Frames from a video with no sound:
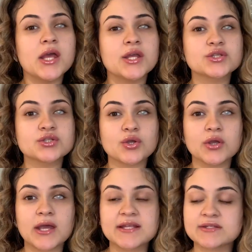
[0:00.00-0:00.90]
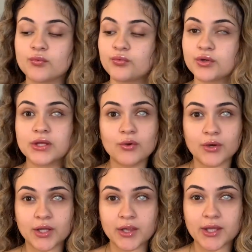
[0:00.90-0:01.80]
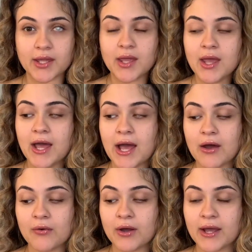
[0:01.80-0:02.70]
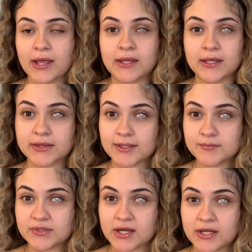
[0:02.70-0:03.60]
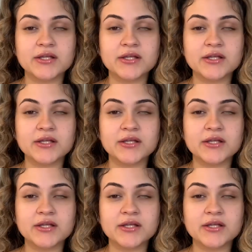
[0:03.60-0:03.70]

and show you guys really quickly how I get them done.